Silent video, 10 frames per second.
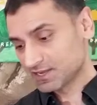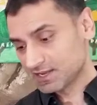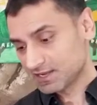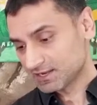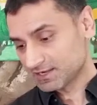
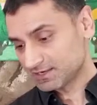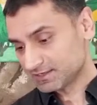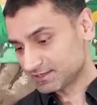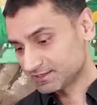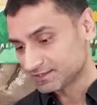and
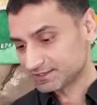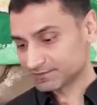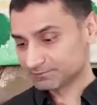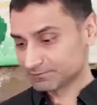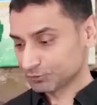
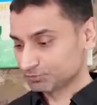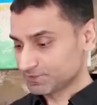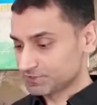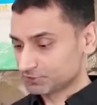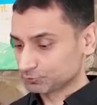those
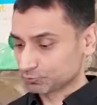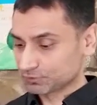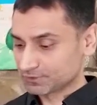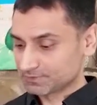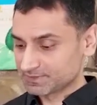pages were going to
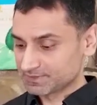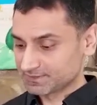be